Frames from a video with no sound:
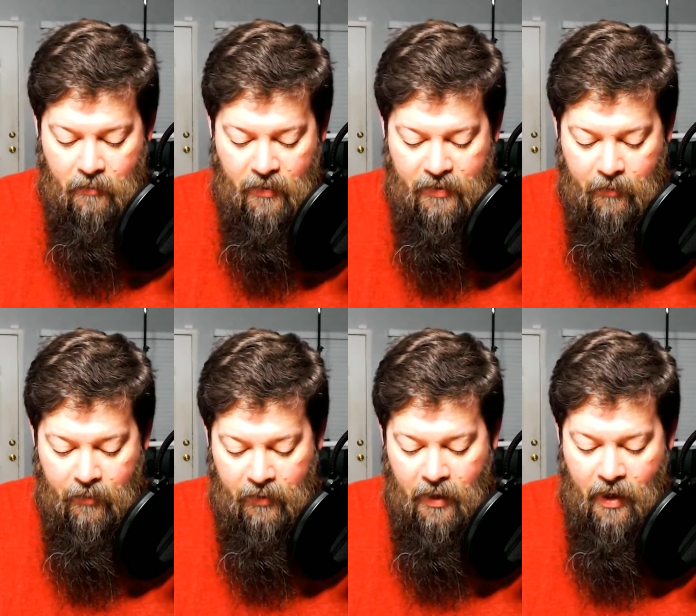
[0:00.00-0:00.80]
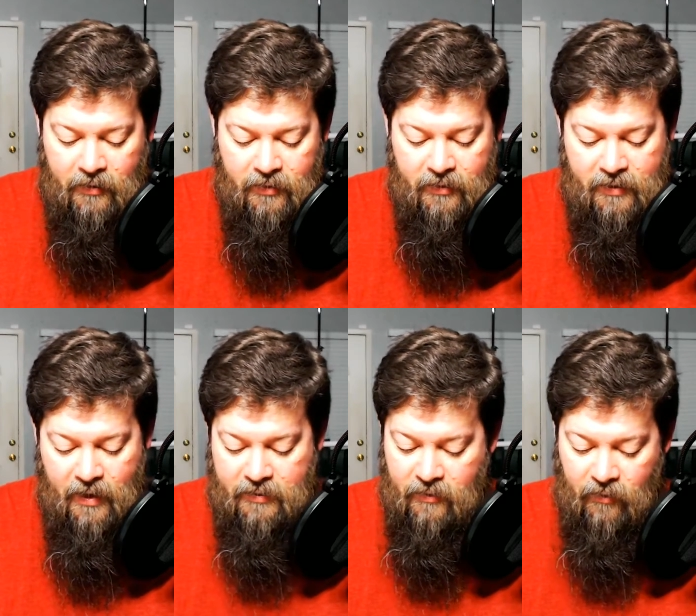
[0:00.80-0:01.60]
But they put God to the
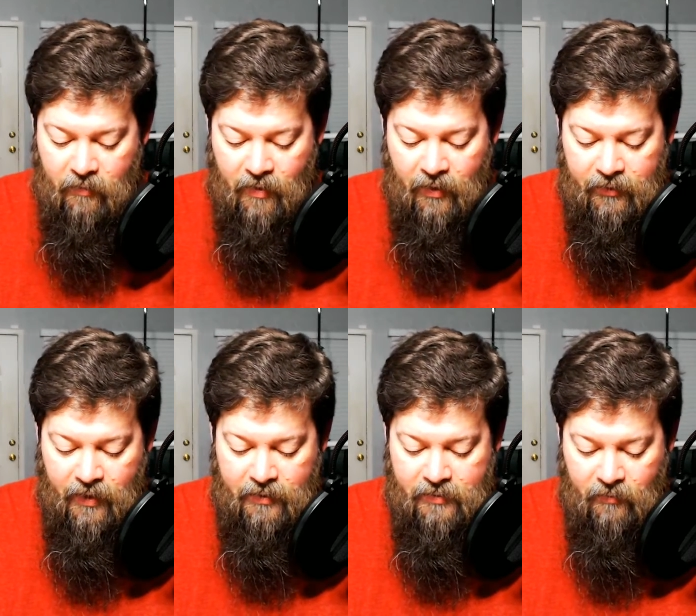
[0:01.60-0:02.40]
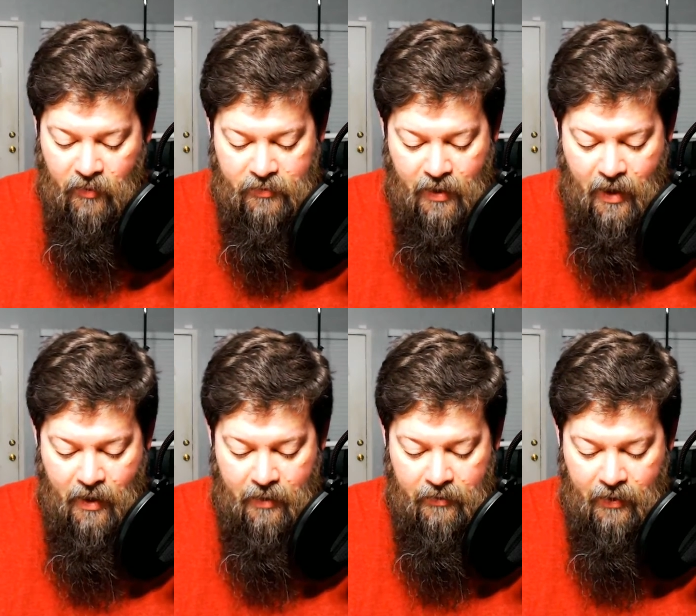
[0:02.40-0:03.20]
test and rebelled against the Most
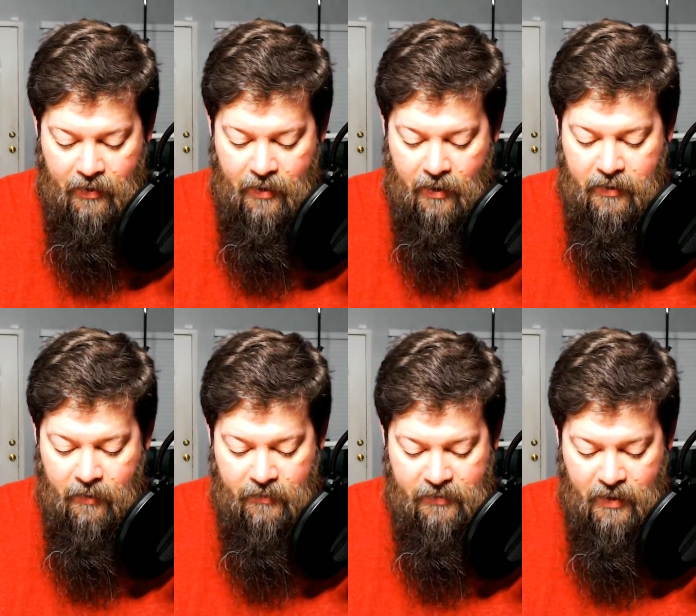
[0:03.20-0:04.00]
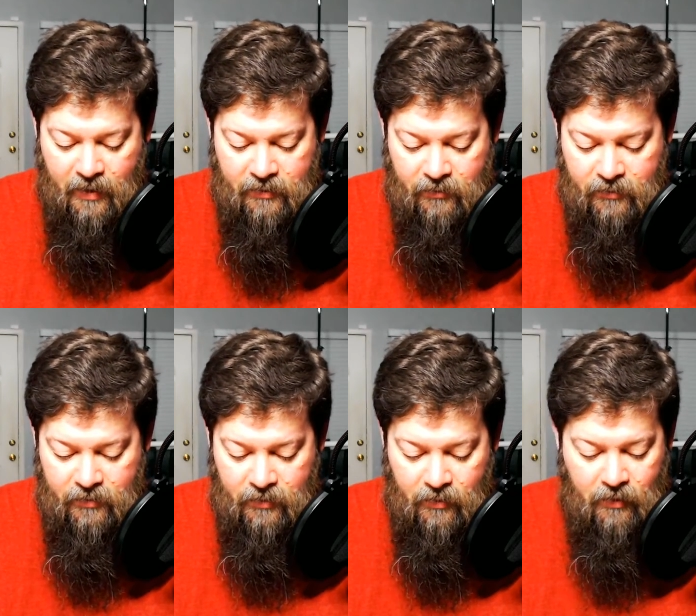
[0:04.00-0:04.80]
High. They did not keep His statutes.
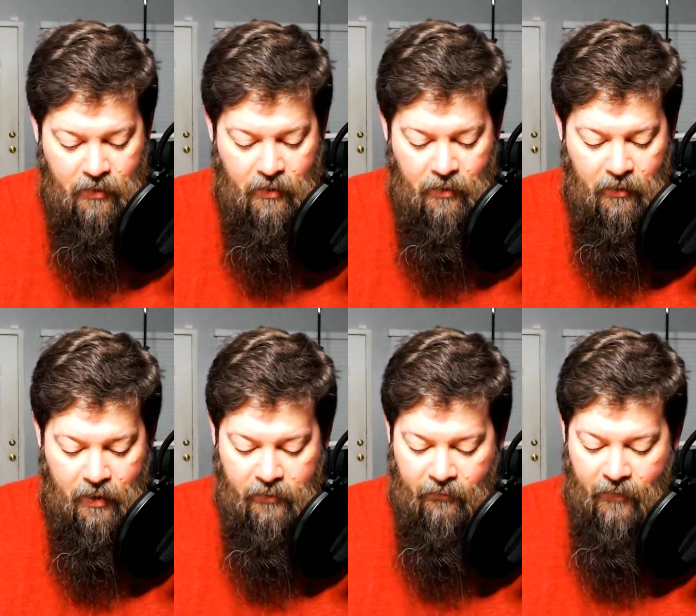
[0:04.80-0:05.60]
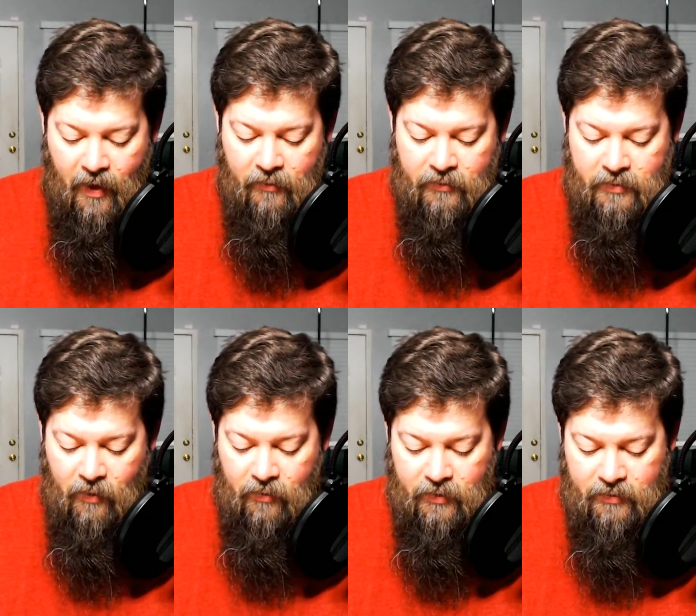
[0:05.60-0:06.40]
Like their fathers, they
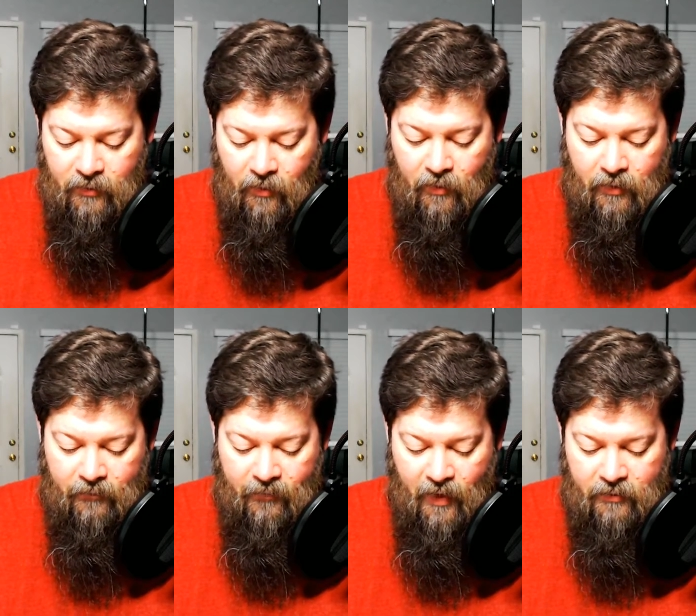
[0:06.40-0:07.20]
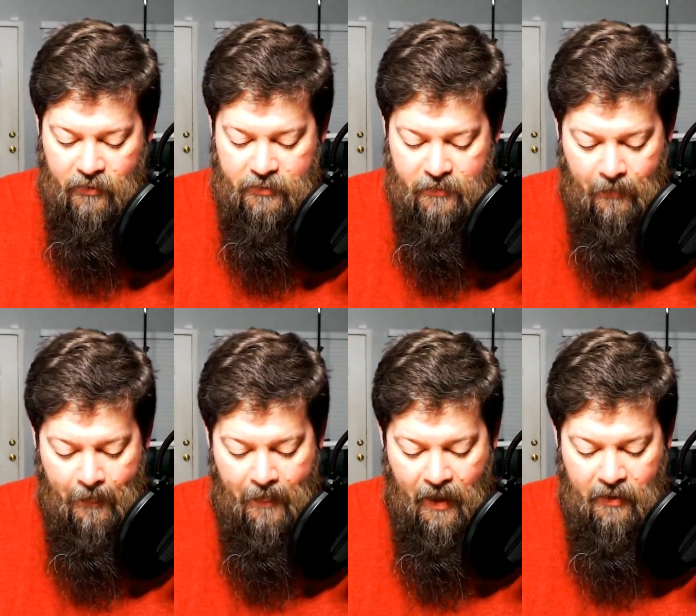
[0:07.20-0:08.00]
were disloyal and fatherless,
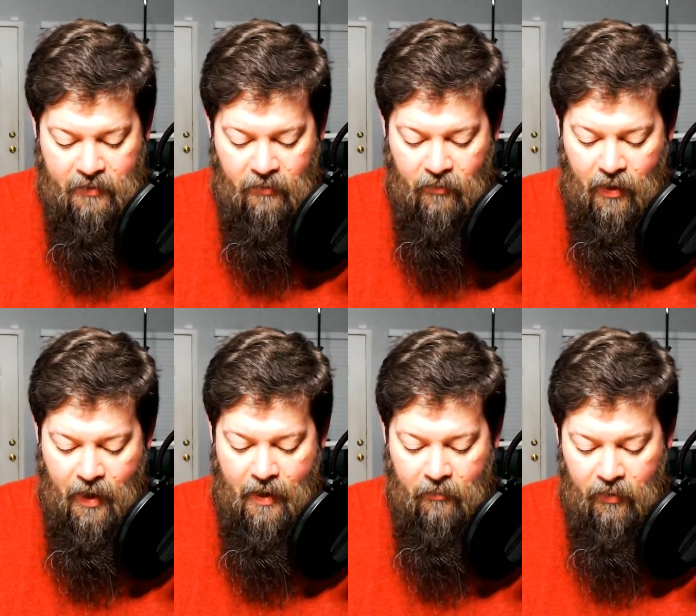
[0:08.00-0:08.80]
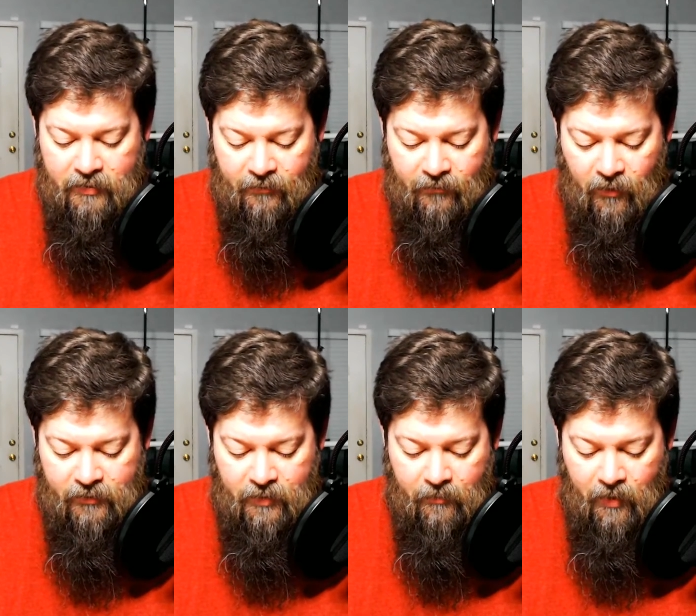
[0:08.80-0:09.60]
as unreliable as a
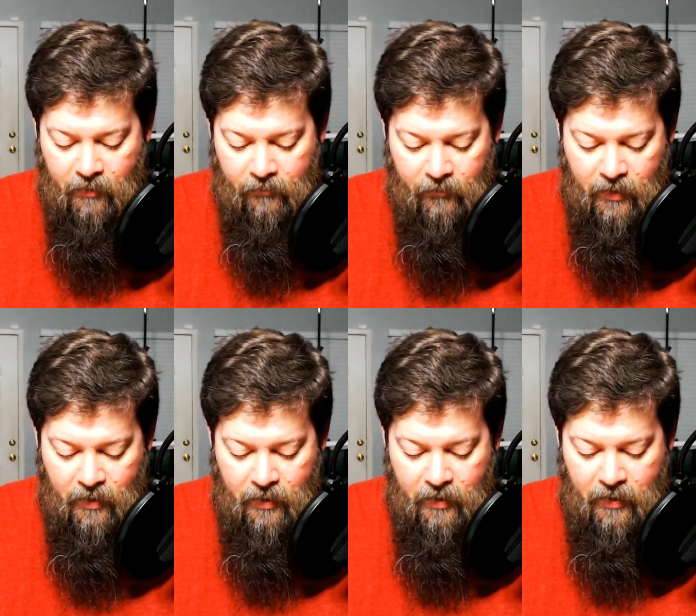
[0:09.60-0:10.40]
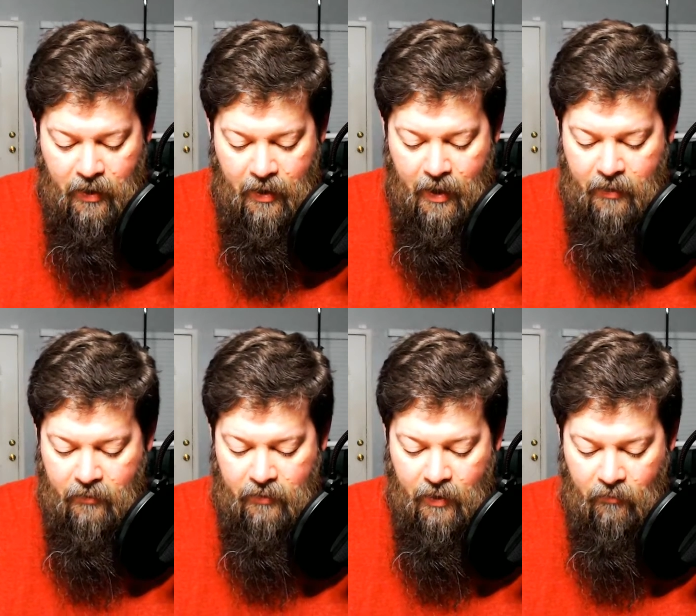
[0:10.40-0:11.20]
faulty bow. They
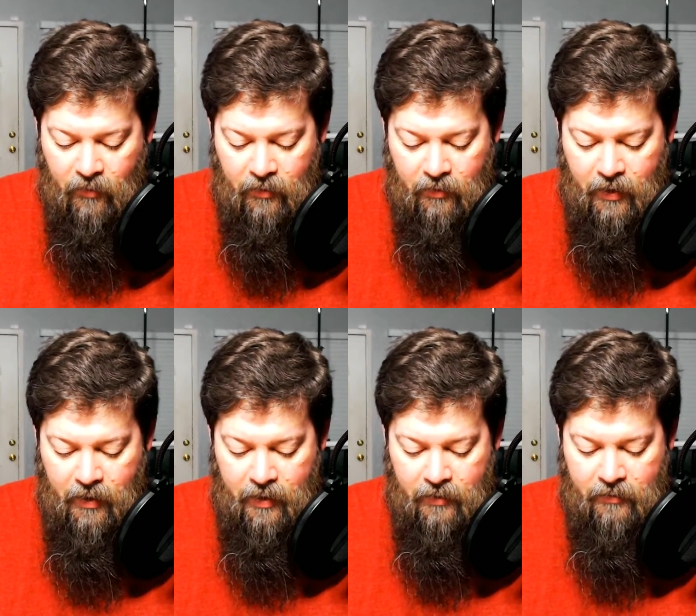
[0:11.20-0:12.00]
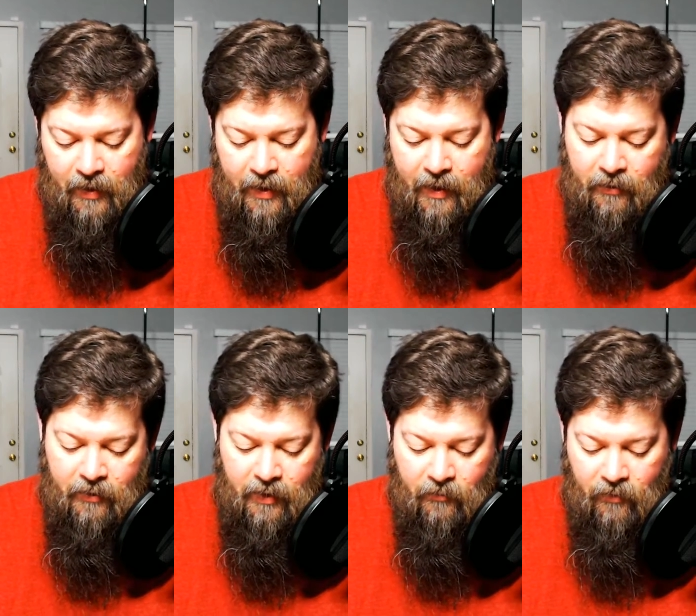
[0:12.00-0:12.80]

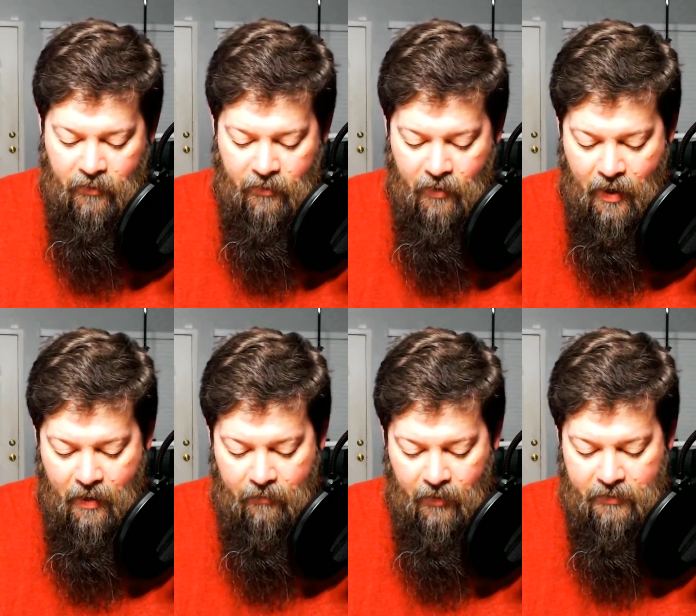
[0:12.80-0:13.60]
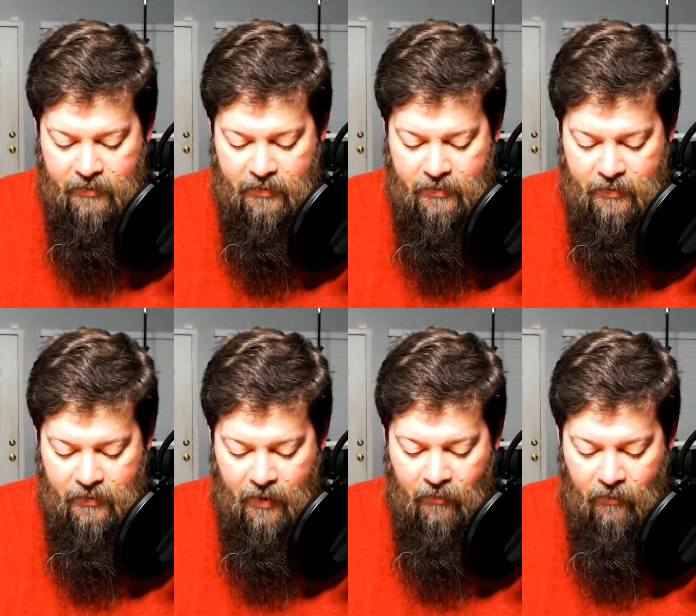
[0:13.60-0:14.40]
angered Him with their high places.
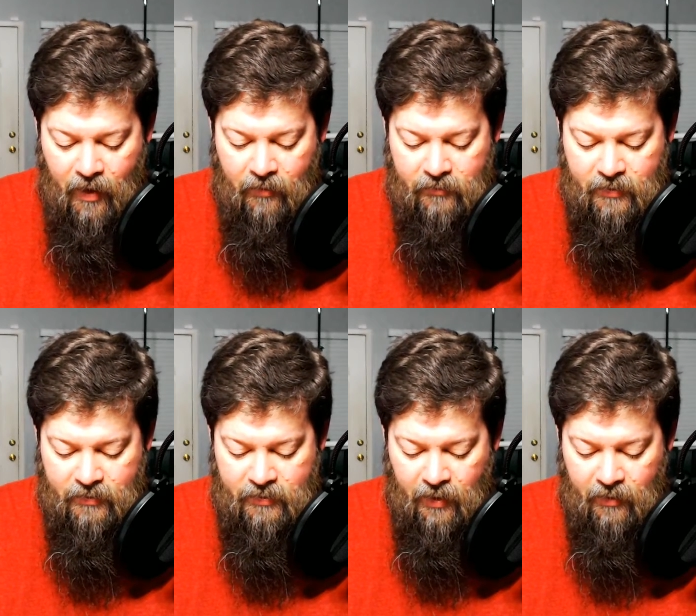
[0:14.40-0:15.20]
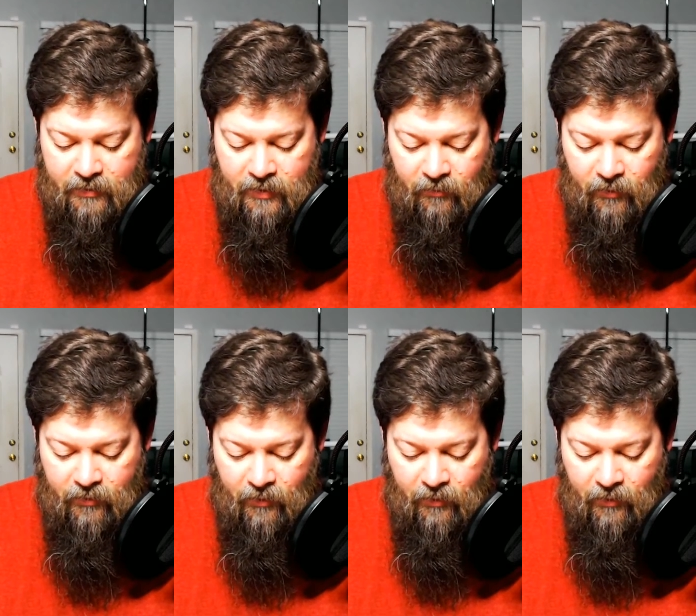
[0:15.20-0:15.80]
They aroused His jealousy with